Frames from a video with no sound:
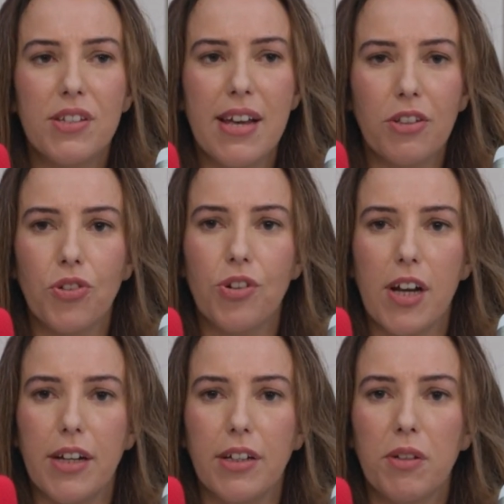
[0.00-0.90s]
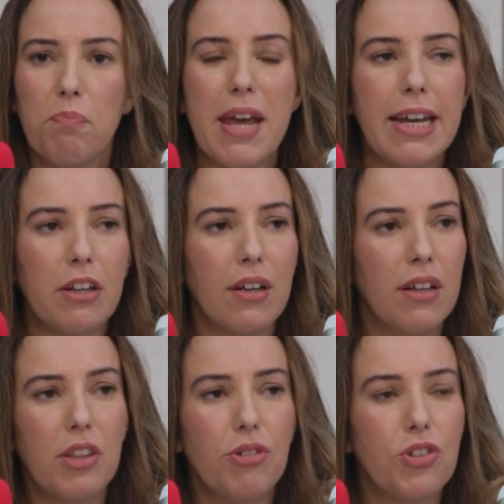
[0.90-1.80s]
is extradited.
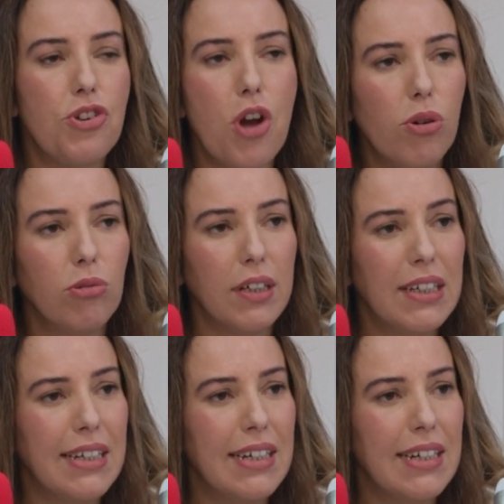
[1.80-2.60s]
There is no